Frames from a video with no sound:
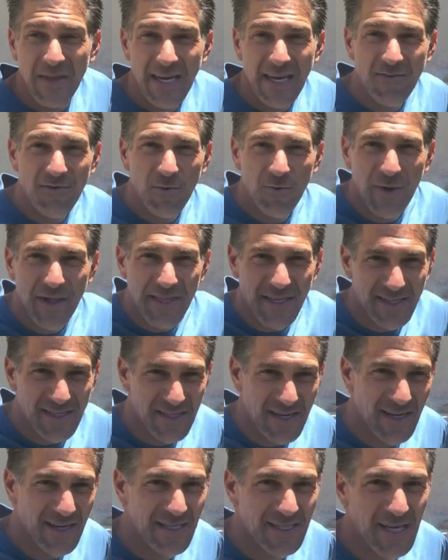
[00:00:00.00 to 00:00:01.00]
even when the
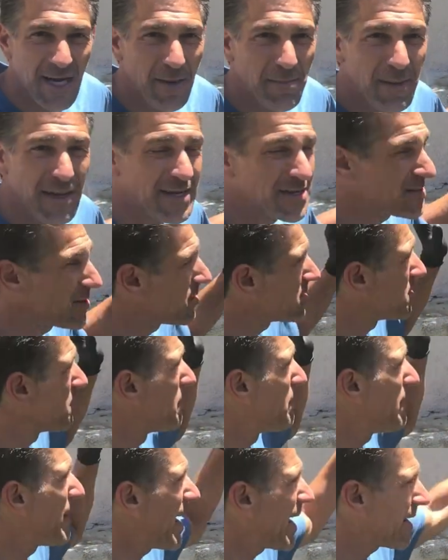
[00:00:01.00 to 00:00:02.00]
sun is up, and it's also
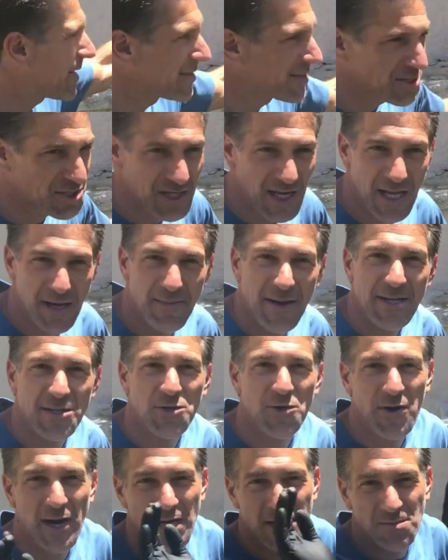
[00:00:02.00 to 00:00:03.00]
back in the shade about
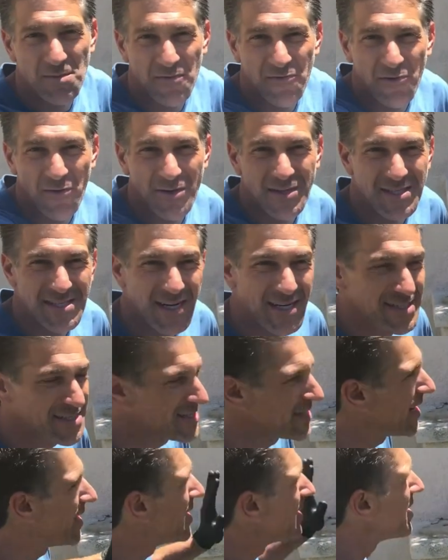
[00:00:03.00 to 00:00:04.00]
two hours before
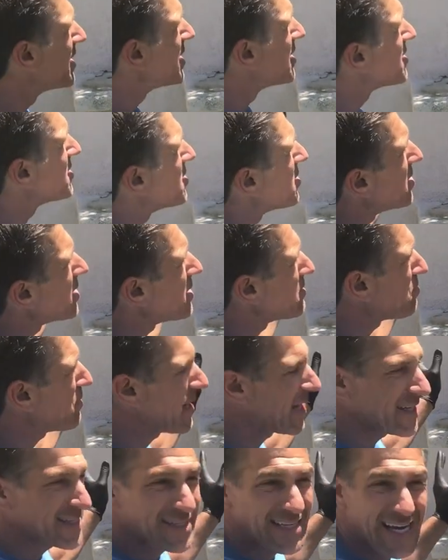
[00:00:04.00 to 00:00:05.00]
sunset. So these
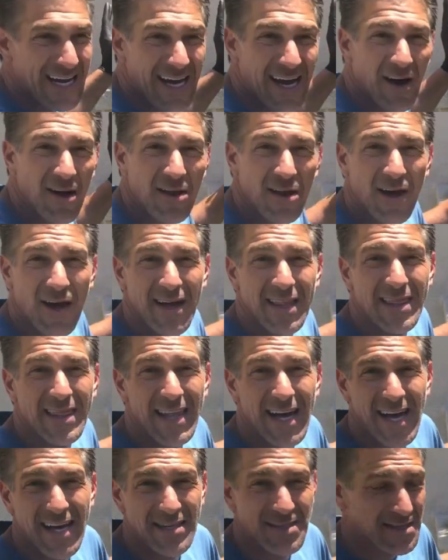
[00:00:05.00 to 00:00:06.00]
plants get a lot
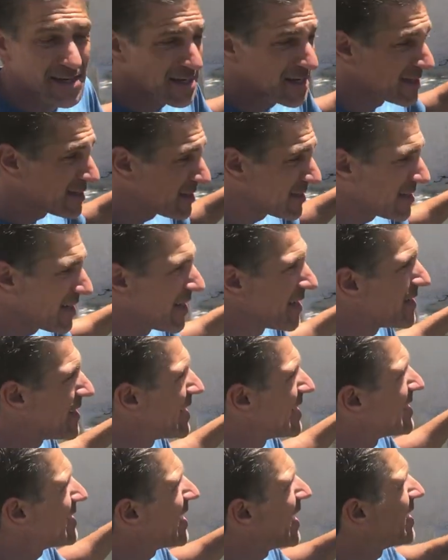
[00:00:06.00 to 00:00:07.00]
less sun
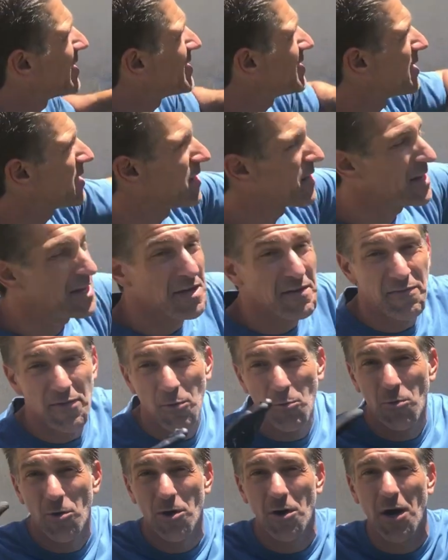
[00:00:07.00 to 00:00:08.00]
intense than if
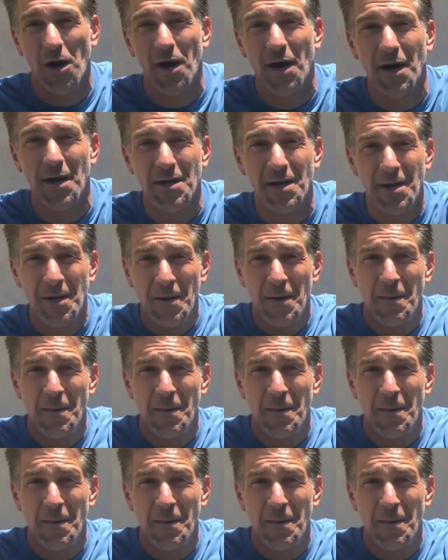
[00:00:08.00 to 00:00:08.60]
it were on